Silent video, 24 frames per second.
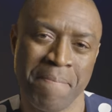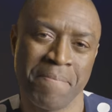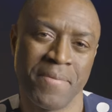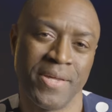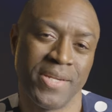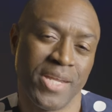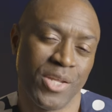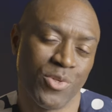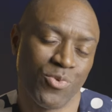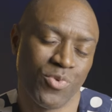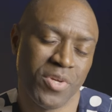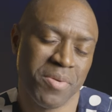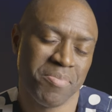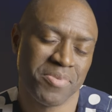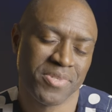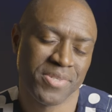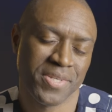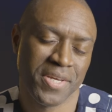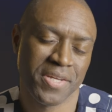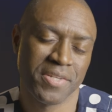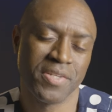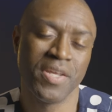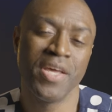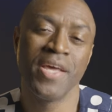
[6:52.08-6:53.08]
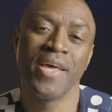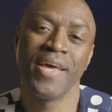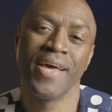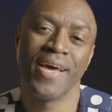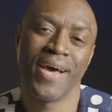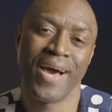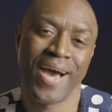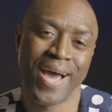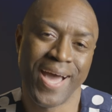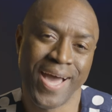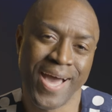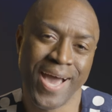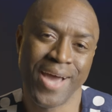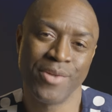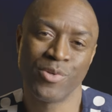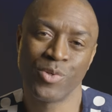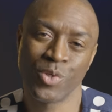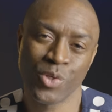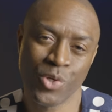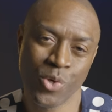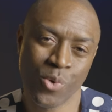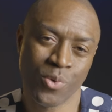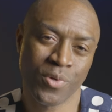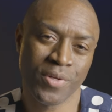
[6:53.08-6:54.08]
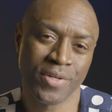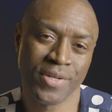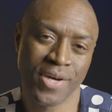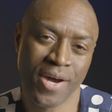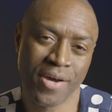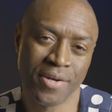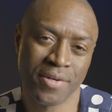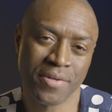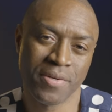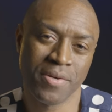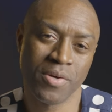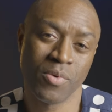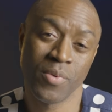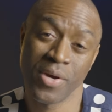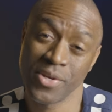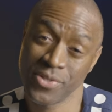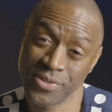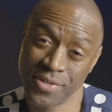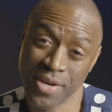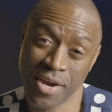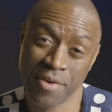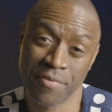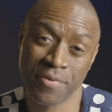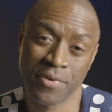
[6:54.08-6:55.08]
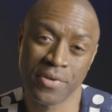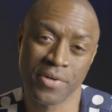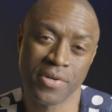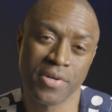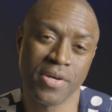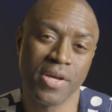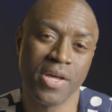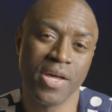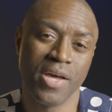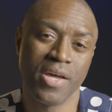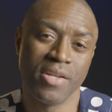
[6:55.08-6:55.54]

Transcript: And that dream said, I had to go to Ghana, West Africa,